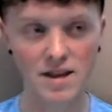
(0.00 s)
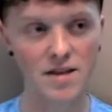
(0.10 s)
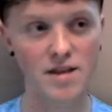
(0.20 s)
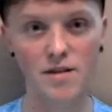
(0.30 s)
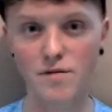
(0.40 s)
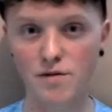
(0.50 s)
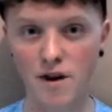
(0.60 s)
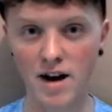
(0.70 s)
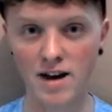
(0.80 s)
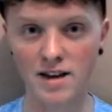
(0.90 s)
Stephen
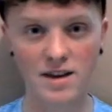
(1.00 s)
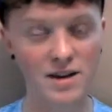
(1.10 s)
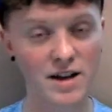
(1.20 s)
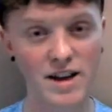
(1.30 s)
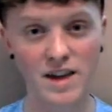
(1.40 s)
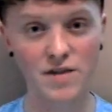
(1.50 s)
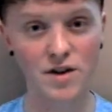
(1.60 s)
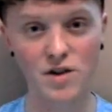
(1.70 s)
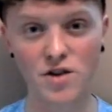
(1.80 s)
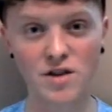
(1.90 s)
Fry, even
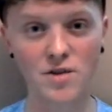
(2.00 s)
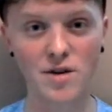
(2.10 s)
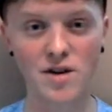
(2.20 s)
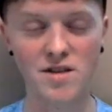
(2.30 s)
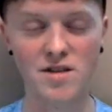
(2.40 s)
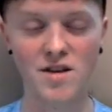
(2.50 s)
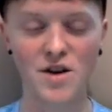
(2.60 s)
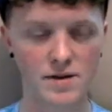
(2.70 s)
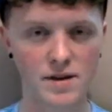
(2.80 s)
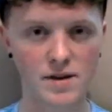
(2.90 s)
Conchita Wurst.
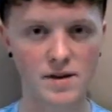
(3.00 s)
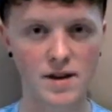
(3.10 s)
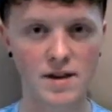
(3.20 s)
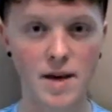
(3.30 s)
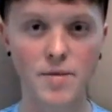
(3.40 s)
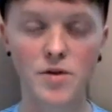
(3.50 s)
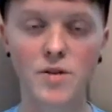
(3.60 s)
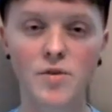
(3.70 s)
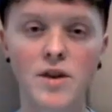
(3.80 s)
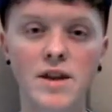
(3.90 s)
It's
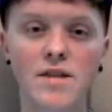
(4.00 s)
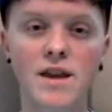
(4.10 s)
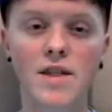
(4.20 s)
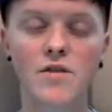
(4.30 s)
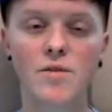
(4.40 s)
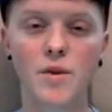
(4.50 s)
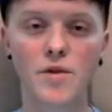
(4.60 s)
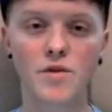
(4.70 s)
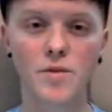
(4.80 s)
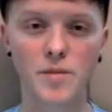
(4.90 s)
absolutely brilliant to get the
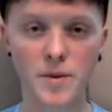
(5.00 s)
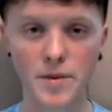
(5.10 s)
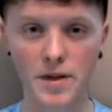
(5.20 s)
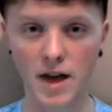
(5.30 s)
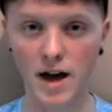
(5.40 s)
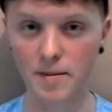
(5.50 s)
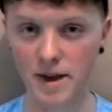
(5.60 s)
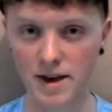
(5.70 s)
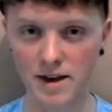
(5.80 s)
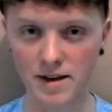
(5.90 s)
response from the people that I'm
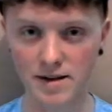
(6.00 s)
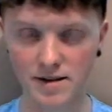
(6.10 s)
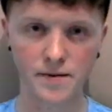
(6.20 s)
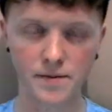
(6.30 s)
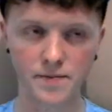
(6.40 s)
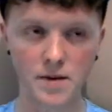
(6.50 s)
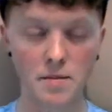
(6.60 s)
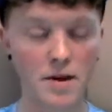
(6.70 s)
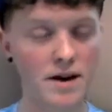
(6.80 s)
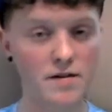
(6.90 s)
making.
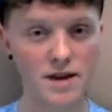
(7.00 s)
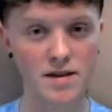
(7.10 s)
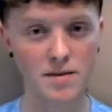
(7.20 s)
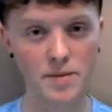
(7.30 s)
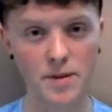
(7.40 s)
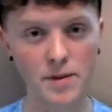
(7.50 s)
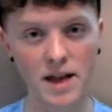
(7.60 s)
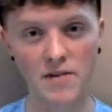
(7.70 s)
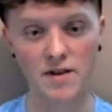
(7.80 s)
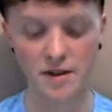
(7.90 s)
My advice to people
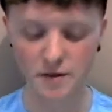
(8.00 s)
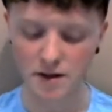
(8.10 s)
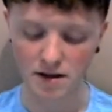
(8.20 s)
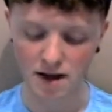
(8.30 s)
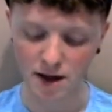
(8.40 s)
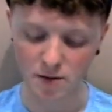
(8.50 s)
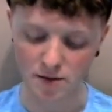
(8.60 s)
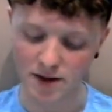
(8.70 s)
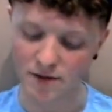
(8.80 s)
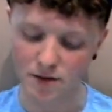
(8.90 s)
having a difficult time
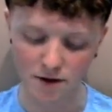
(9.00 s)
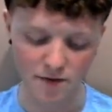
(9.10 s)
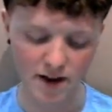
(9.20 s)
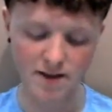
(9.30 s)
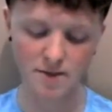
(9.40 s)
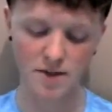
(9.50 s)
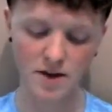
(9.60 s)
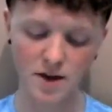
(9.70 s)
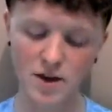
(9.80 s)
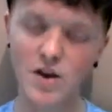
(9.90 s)
would be if you could find
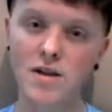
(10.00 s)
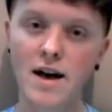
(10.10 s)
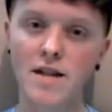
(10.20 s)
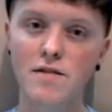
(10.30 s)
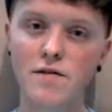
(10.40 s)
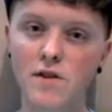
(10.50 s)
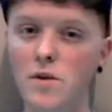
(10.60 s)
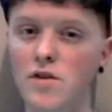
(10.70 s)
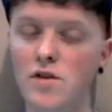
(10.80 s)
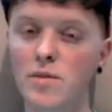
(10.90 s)
something that you're good at and
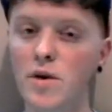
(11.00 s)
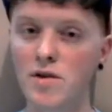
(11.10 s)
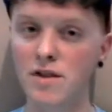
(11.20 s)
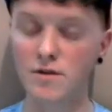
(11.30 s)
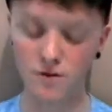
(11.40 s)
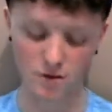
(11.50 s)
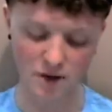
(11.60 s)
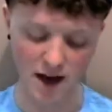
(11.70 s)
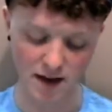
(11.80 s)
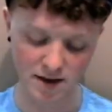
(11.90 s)
focus on the positives through
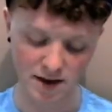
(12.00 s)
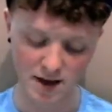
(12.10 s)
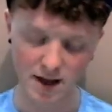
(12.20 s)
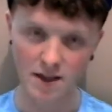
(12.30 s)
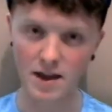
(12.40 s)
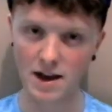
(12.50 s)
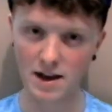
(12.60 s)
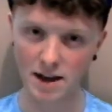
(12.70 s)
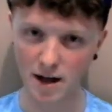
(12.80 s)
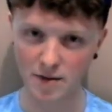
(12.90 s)
that, then it
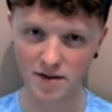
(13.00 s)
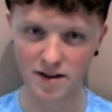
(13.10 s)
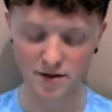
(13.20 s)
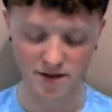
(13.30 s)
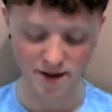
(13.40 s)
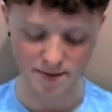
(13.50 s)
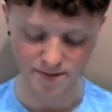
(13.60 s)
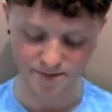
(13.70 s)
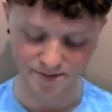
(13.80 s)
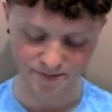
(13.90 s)
can help your self-esteem.